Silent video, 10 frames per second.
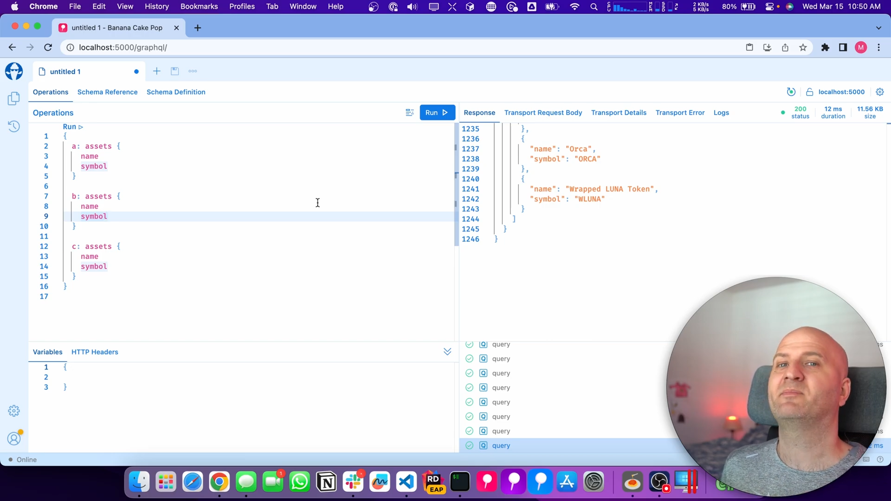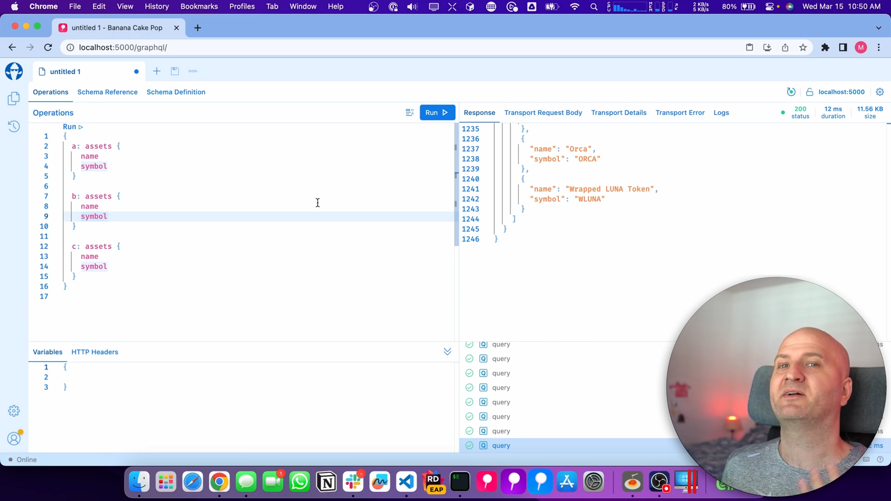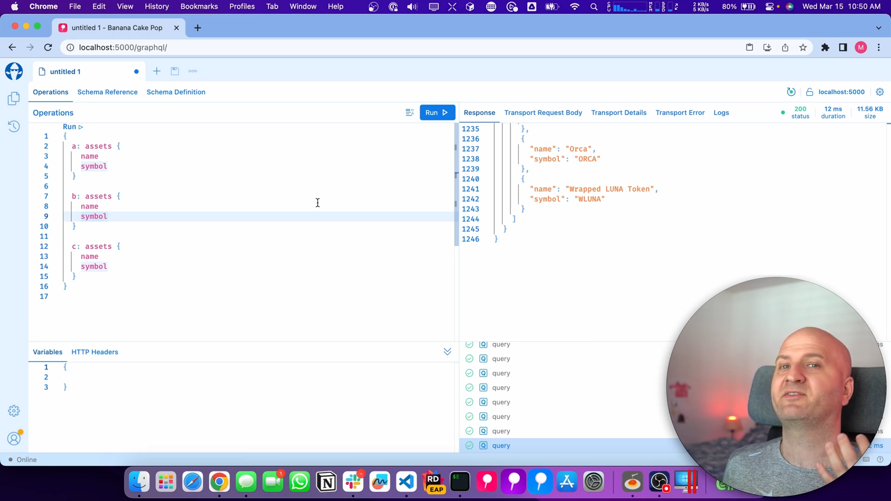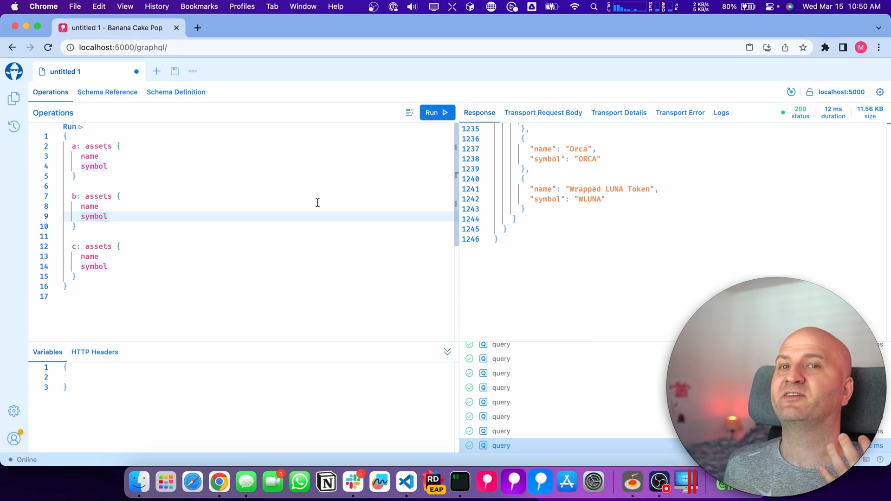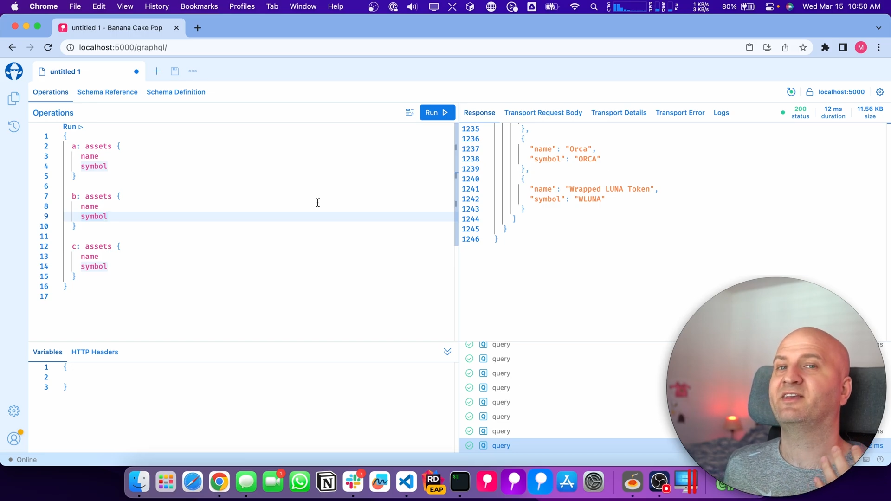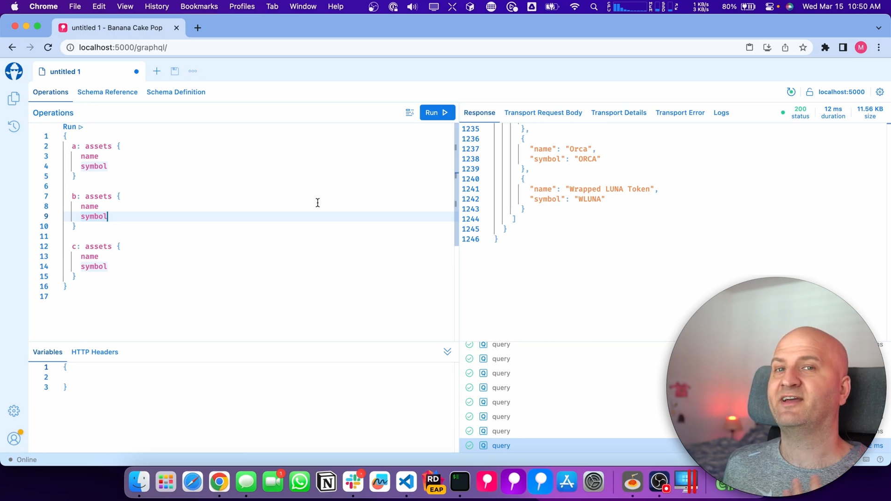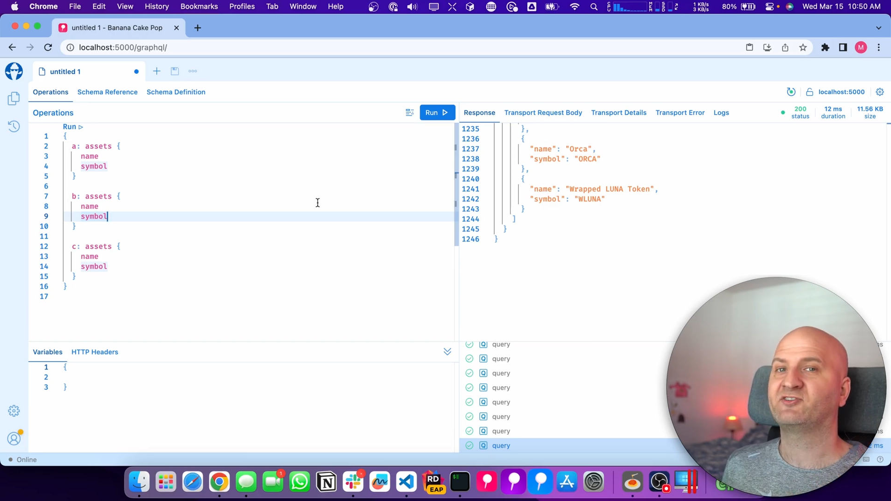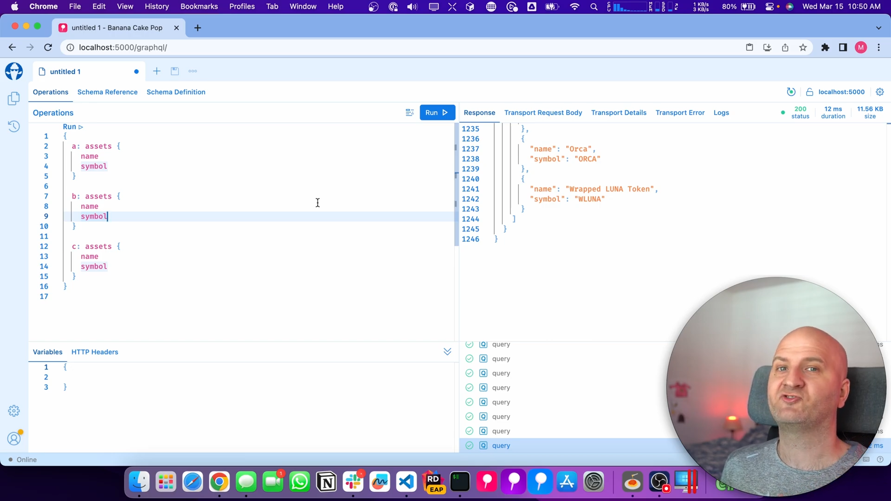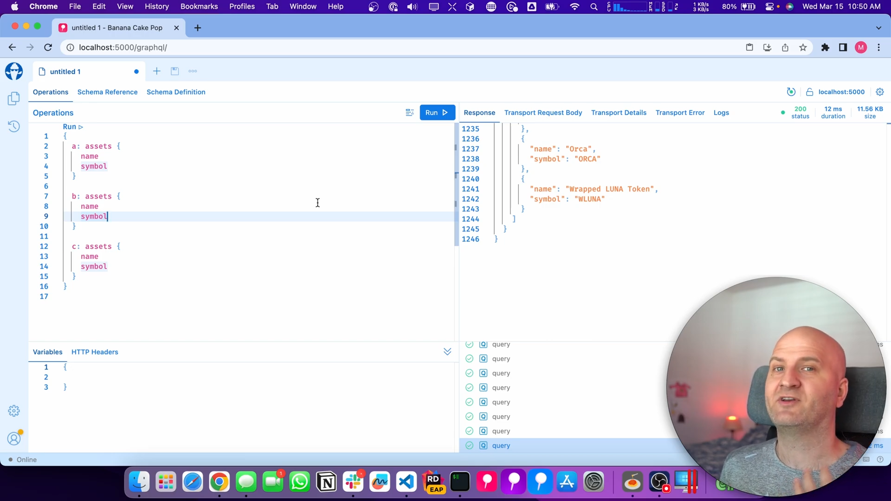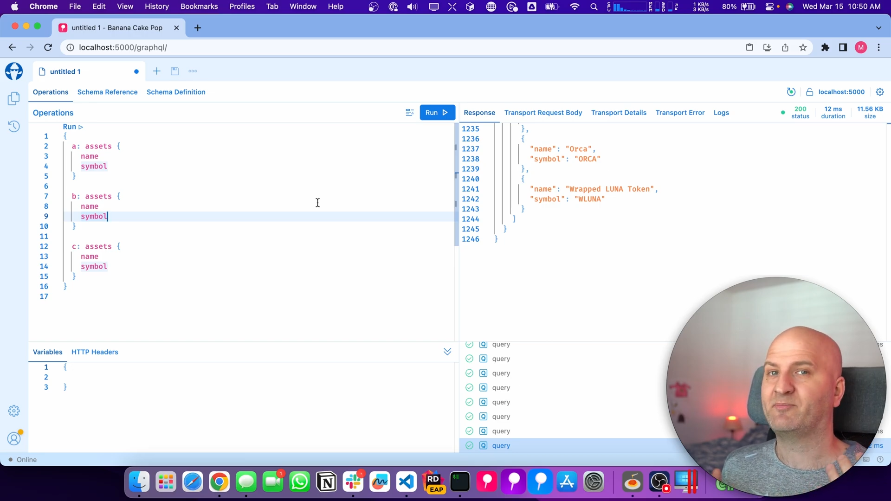but in an
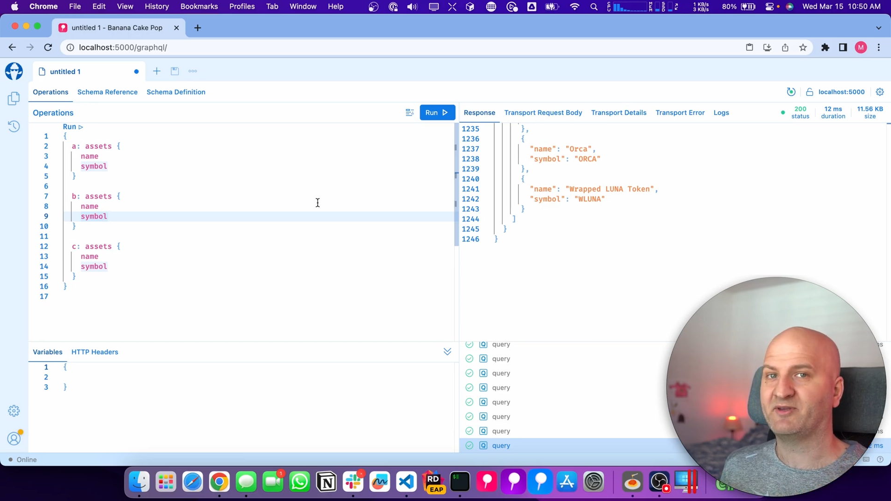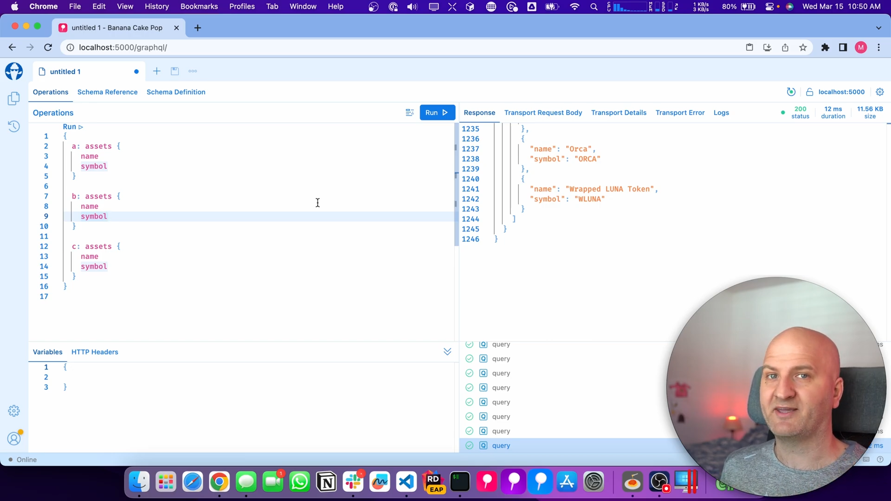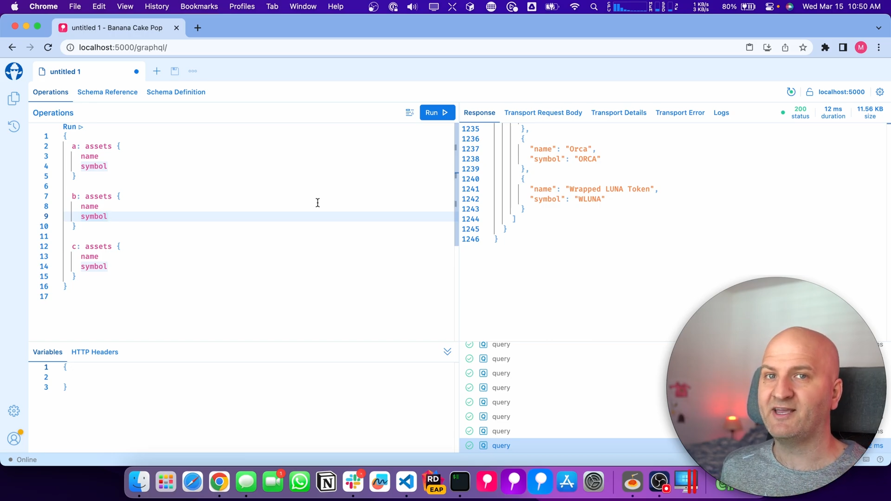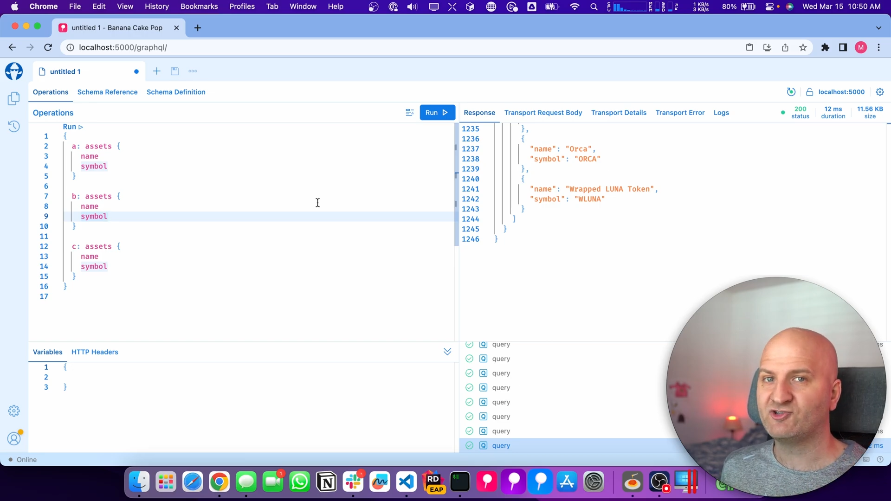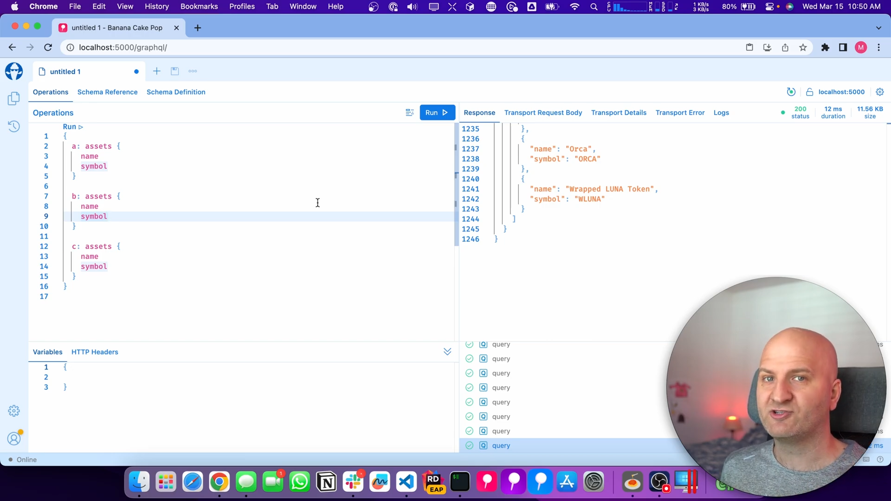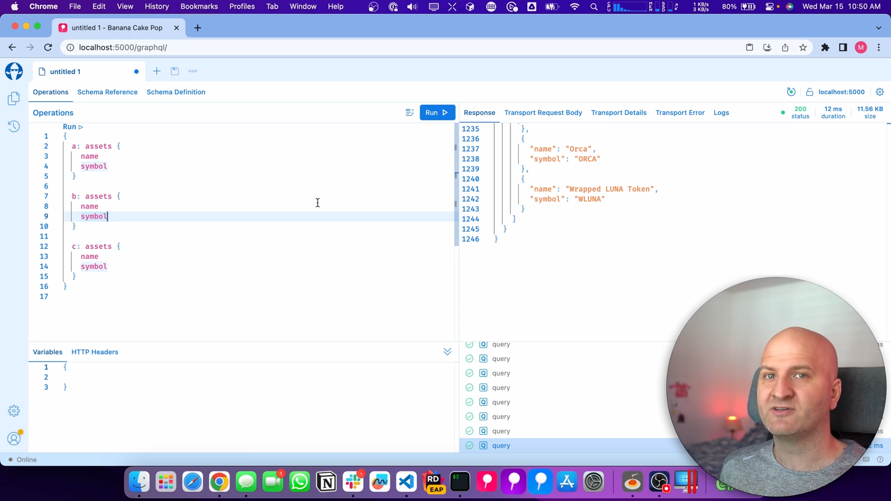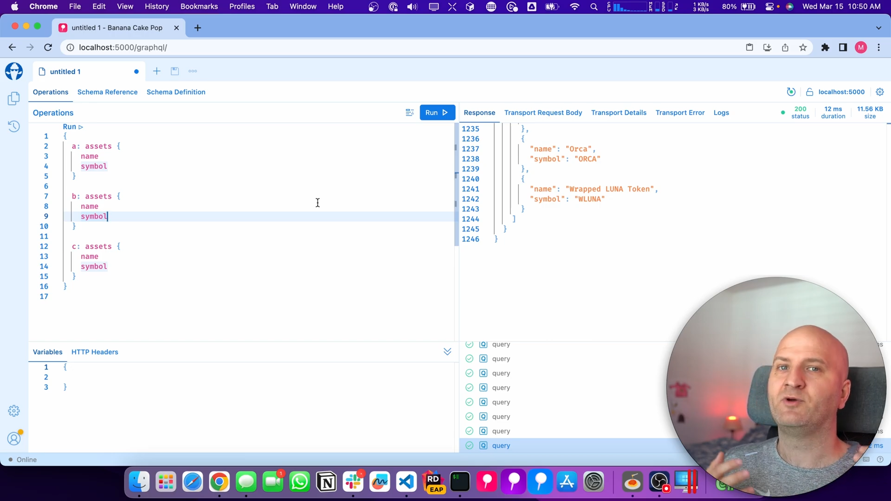actual application,